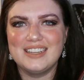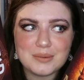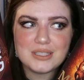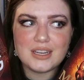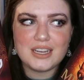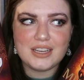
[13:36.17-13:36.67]

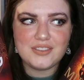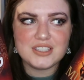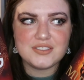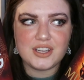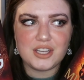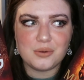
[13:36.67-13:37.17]
I'm sorry if
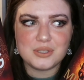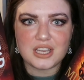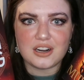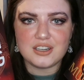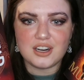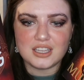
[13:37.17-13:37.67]
this video was
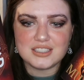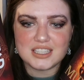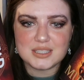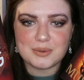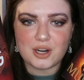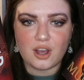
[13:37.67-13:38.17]
utter
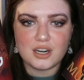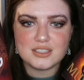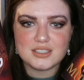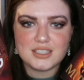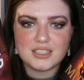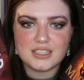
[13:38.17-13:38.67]
nonsense, but
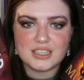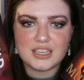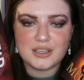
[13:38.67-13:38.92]
honestly,